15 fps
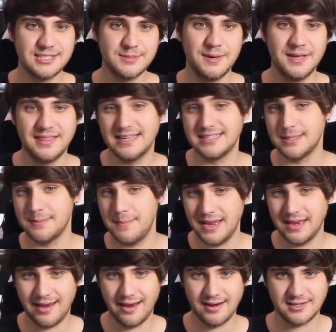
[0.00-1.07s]
Smith as the
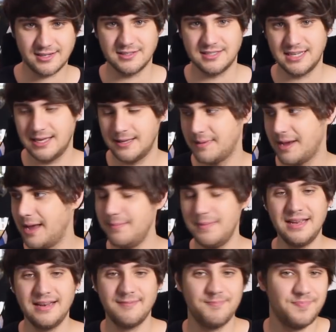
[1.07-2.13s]
main character, Tim, I
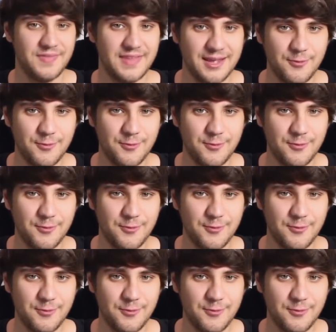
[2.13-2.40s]
mean, it